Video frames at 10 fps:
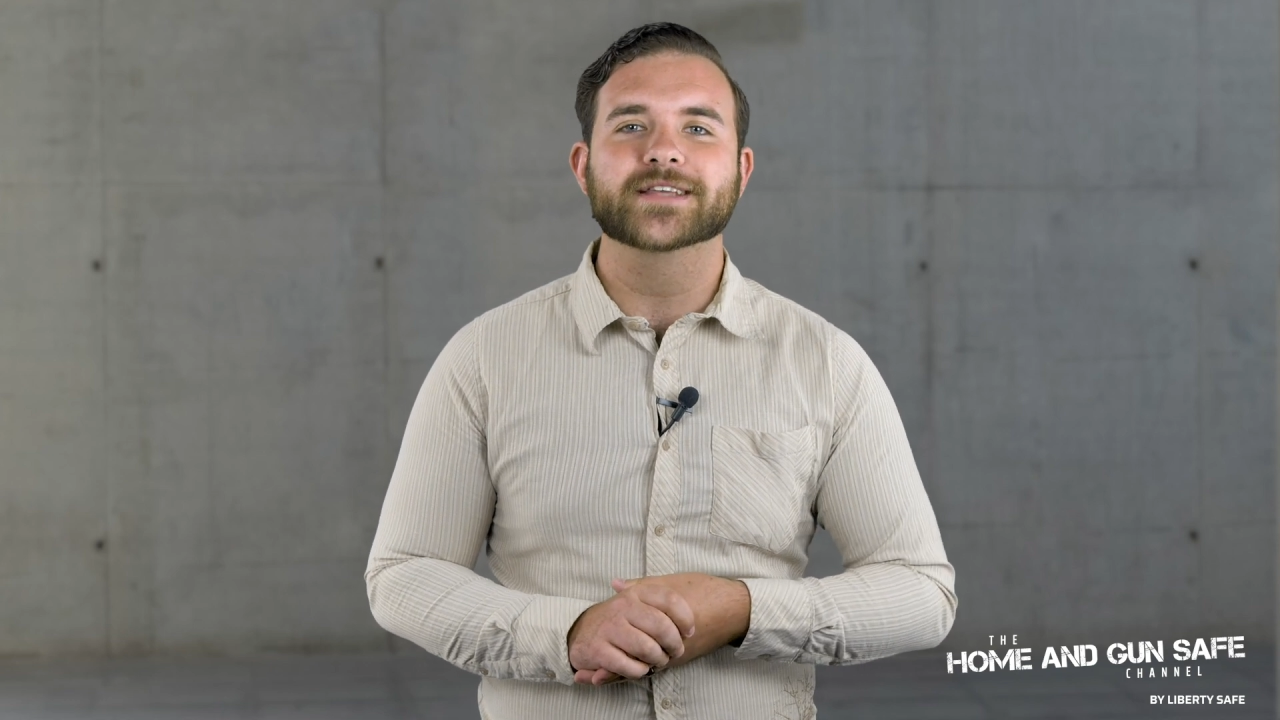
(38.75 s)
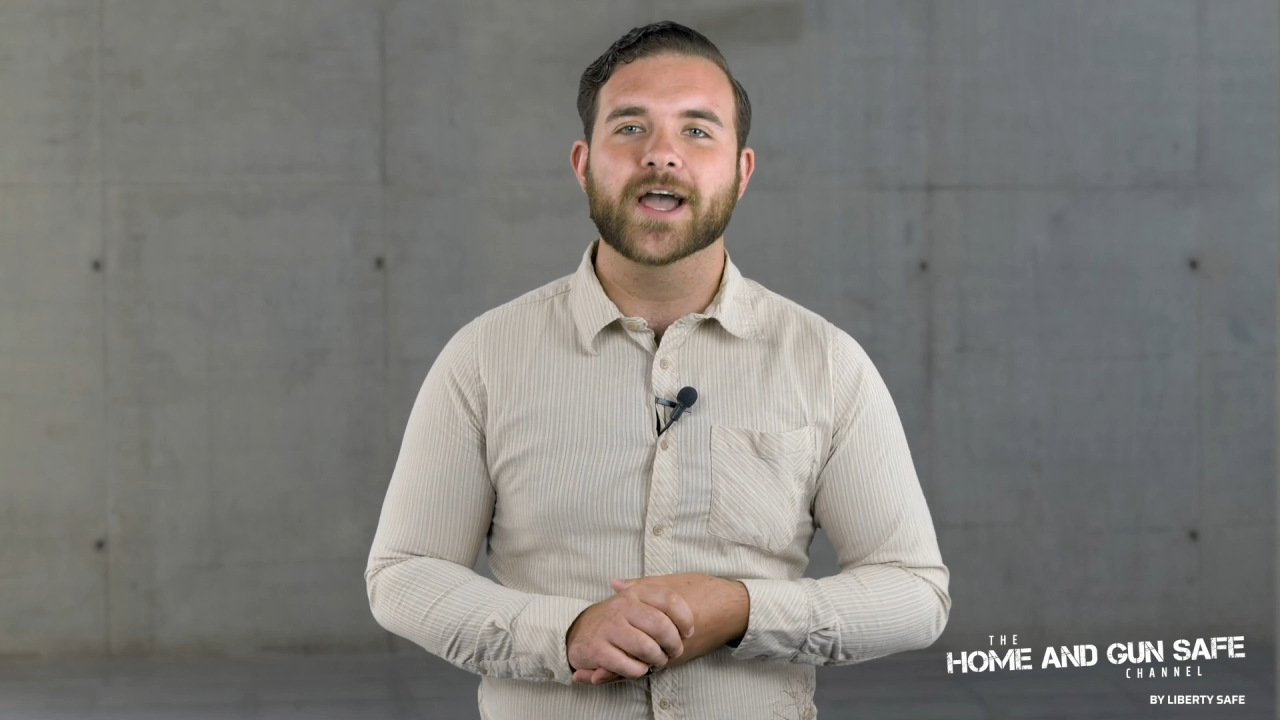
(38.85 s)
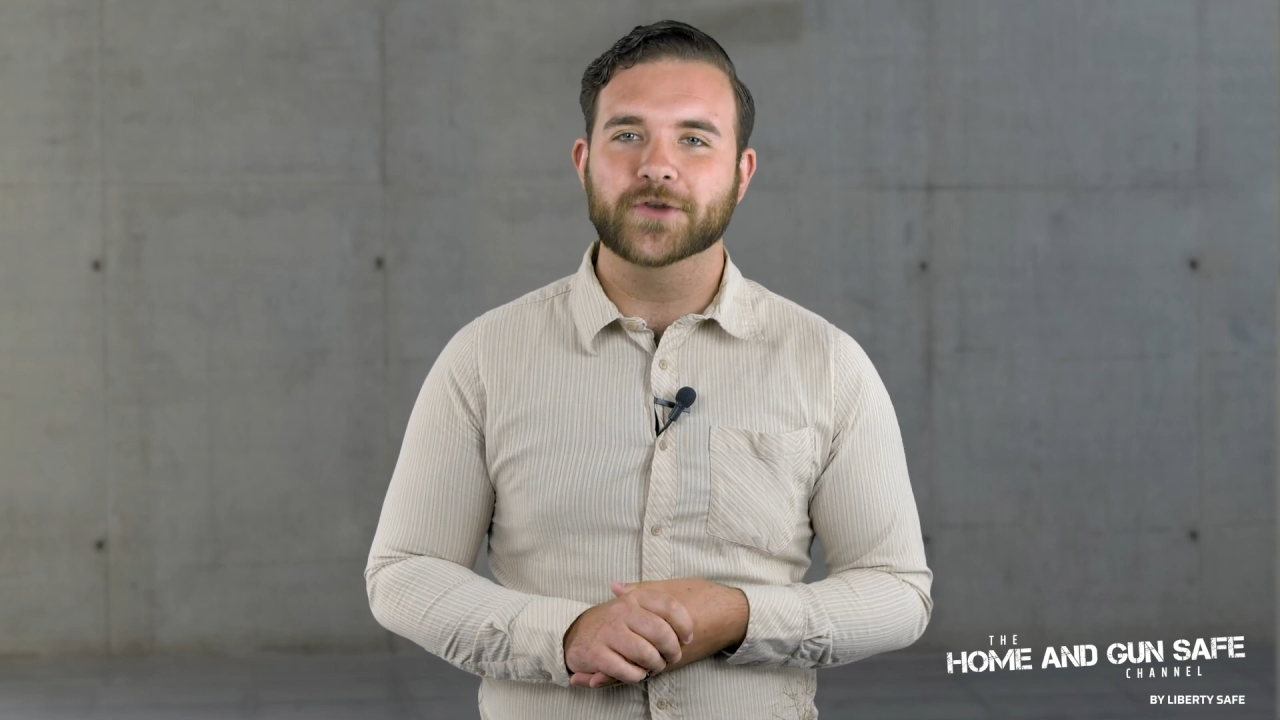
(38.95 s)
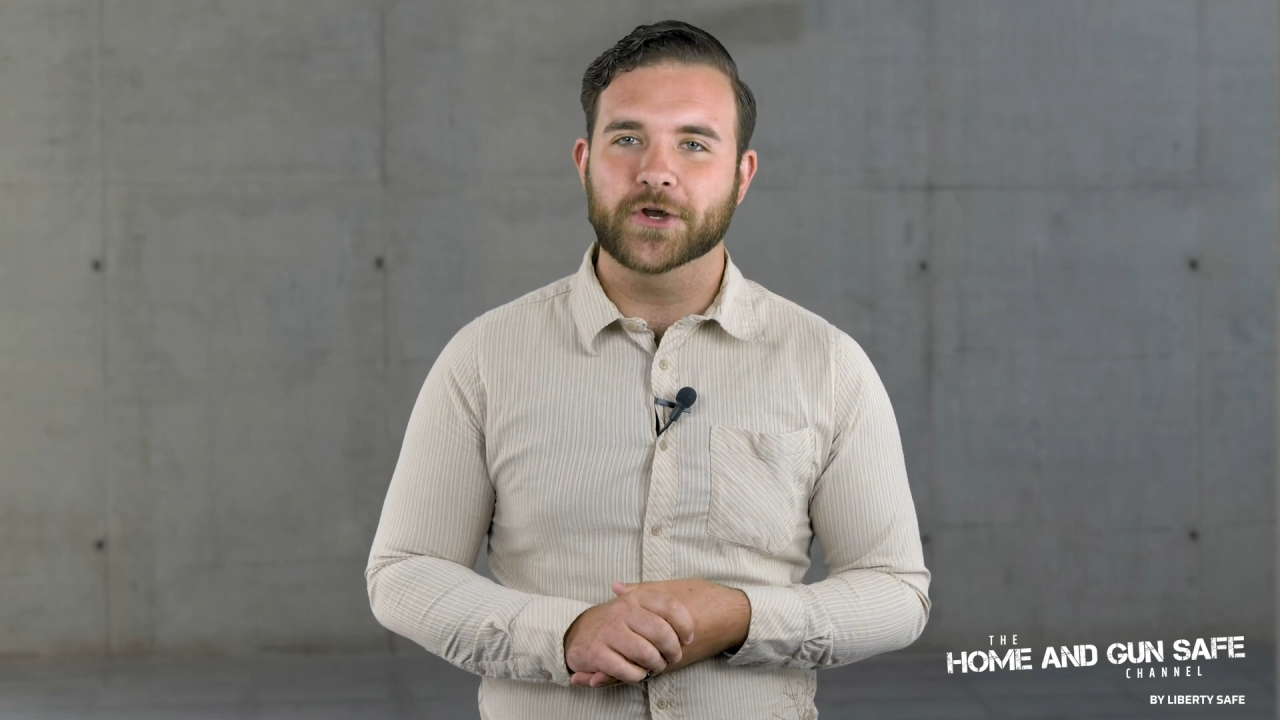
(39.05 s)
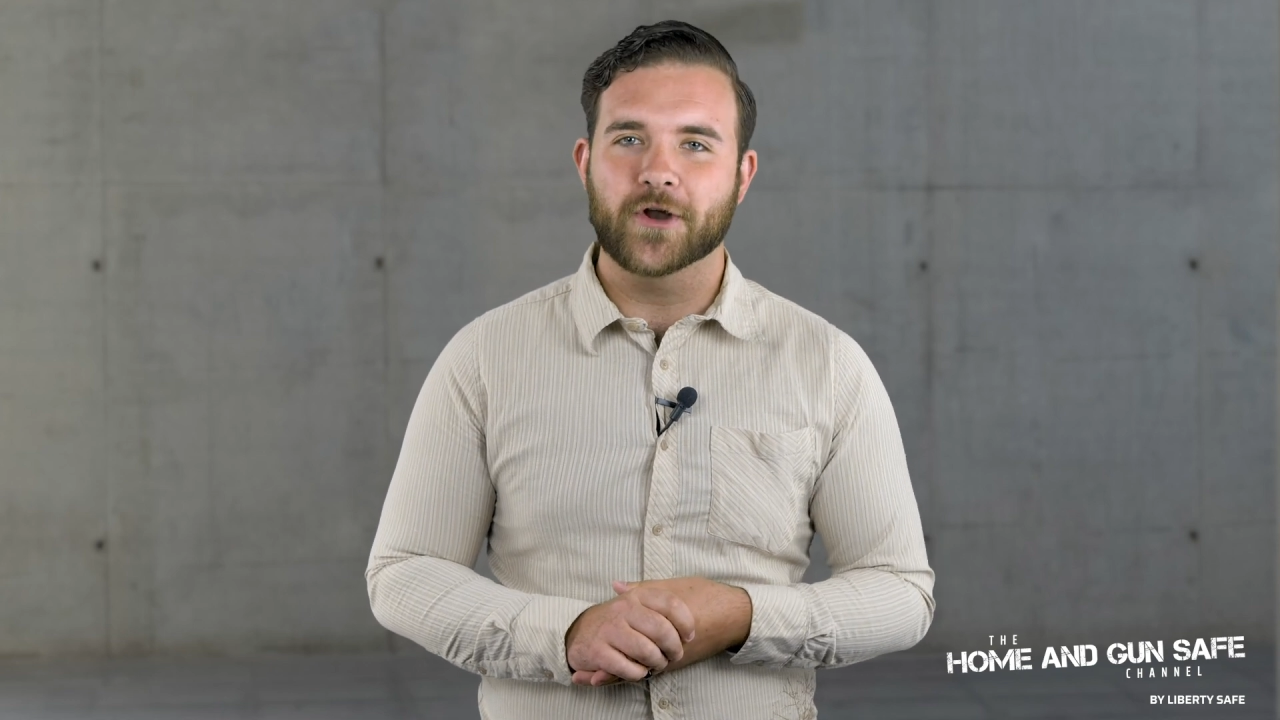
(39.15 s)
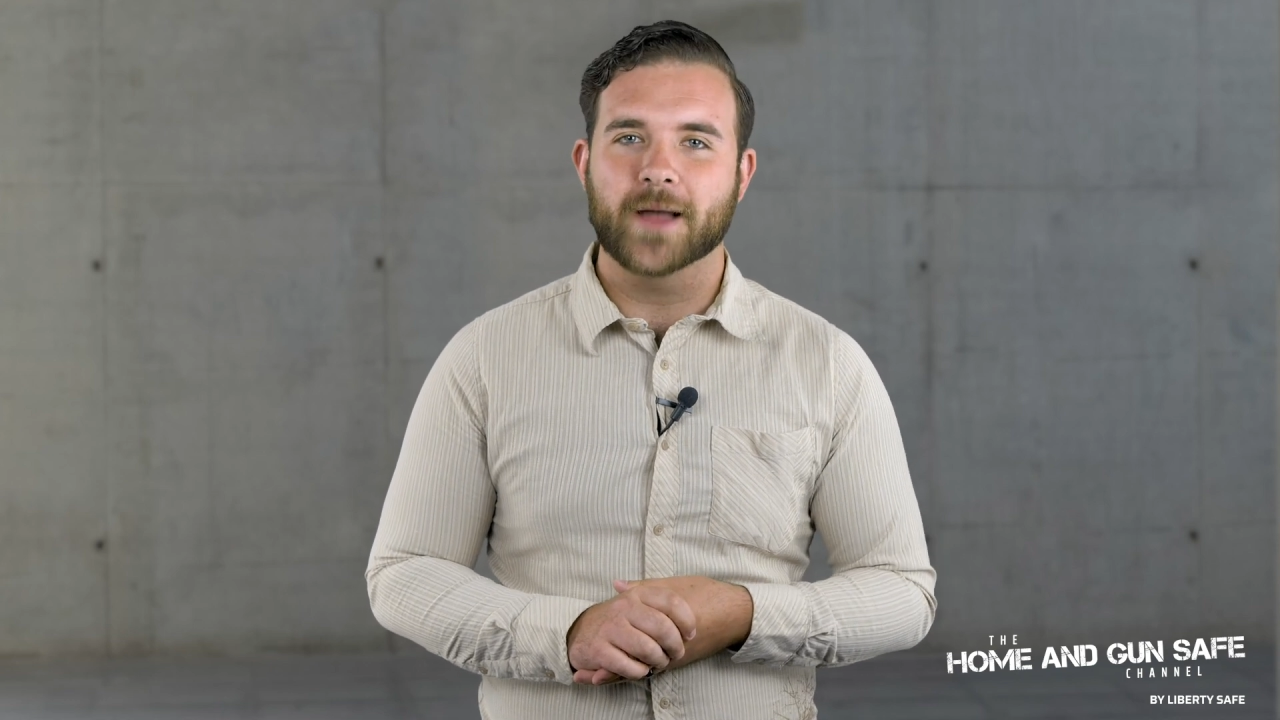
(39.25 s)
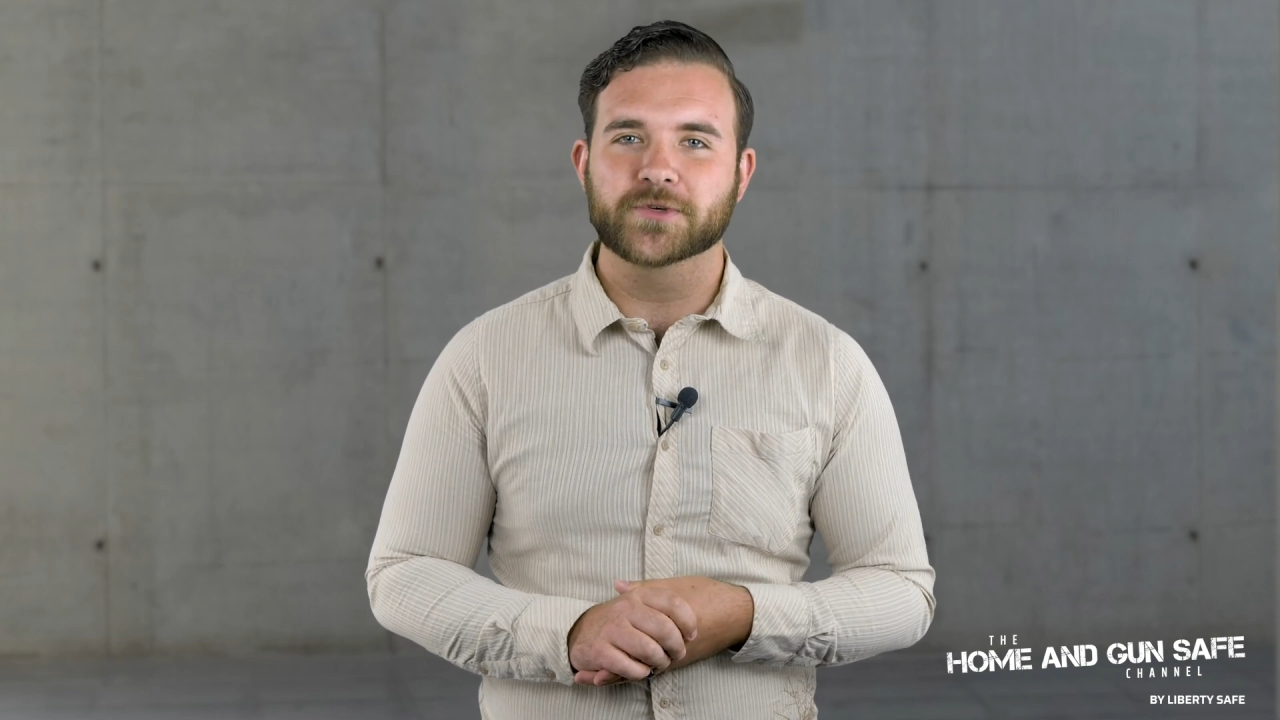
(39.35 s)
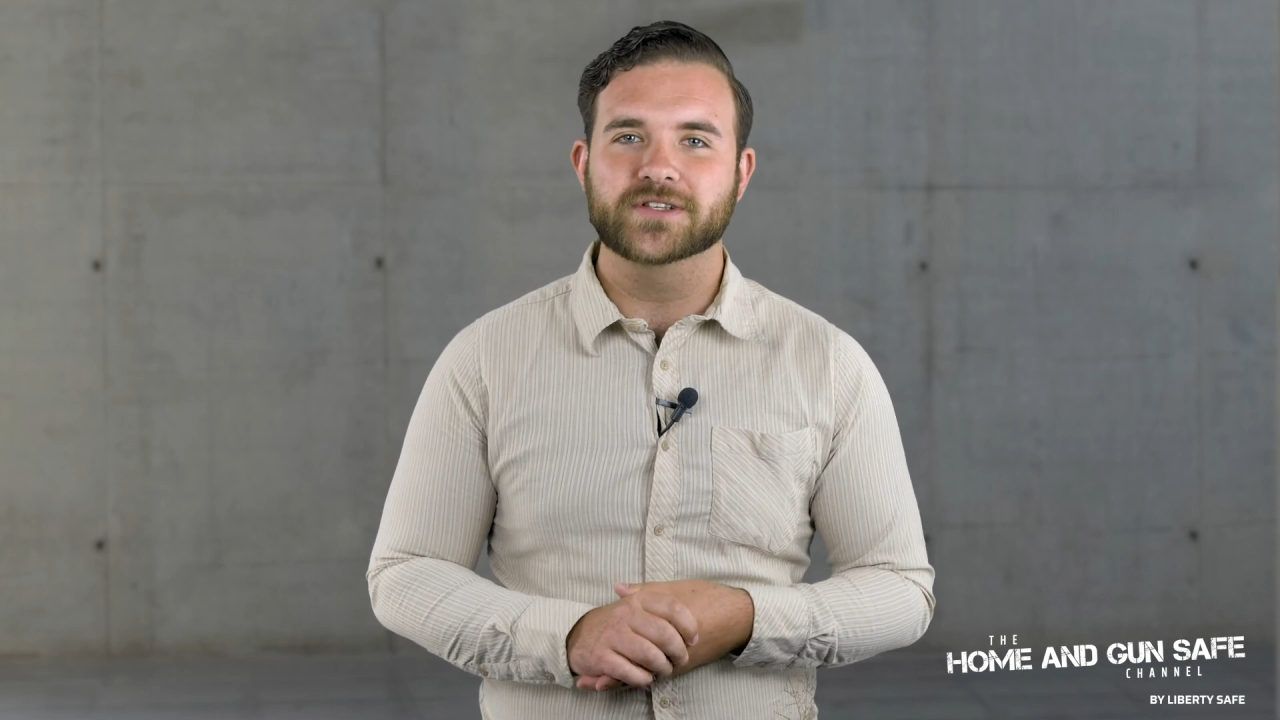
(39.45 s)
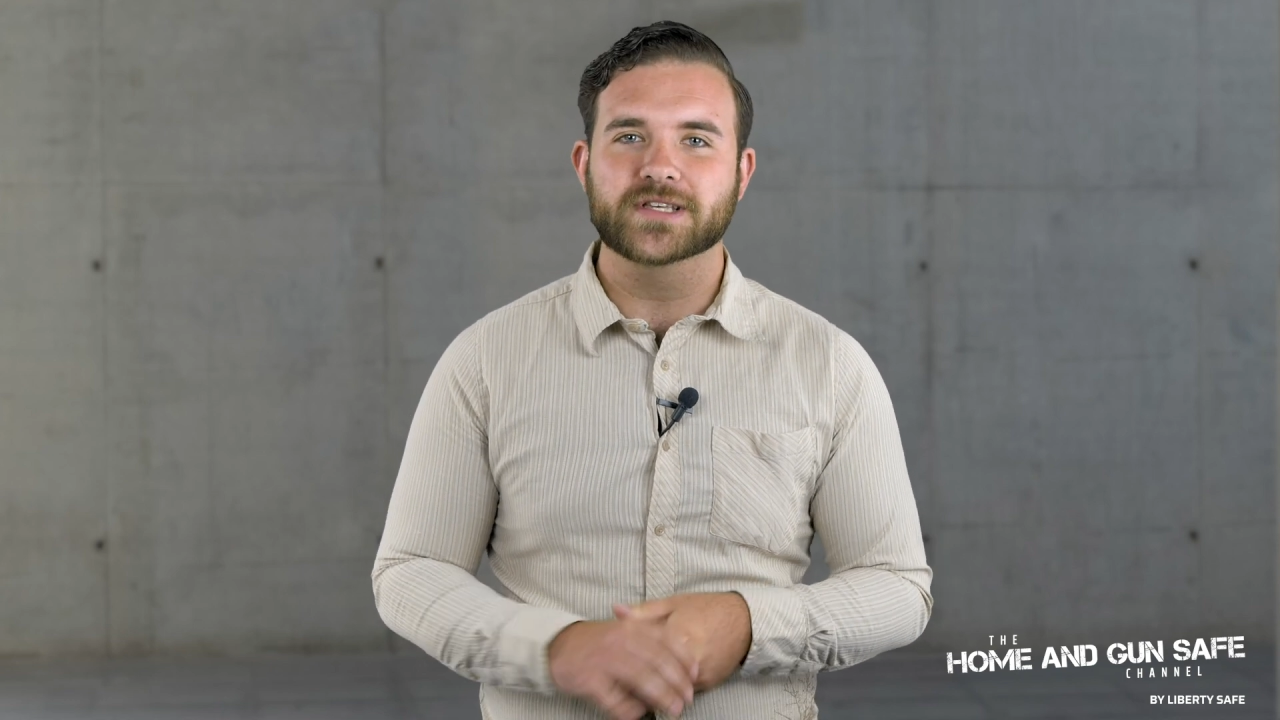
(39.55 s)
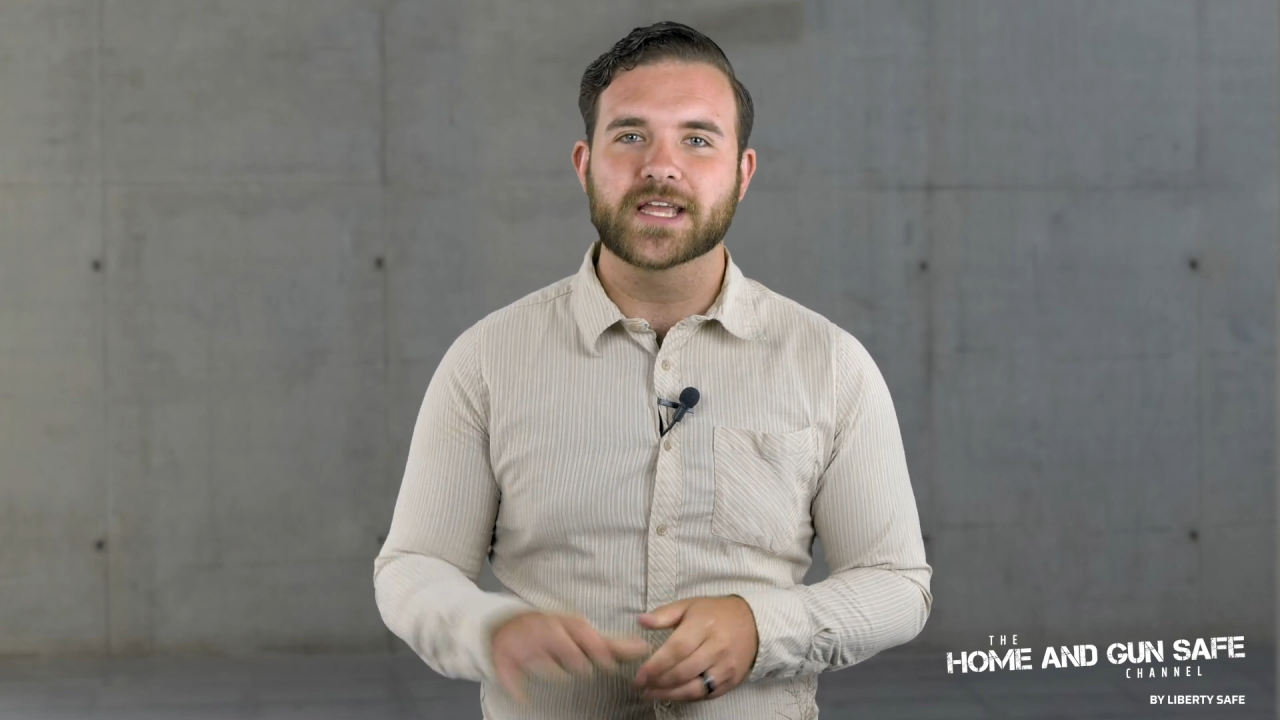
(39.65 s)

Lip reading: down your options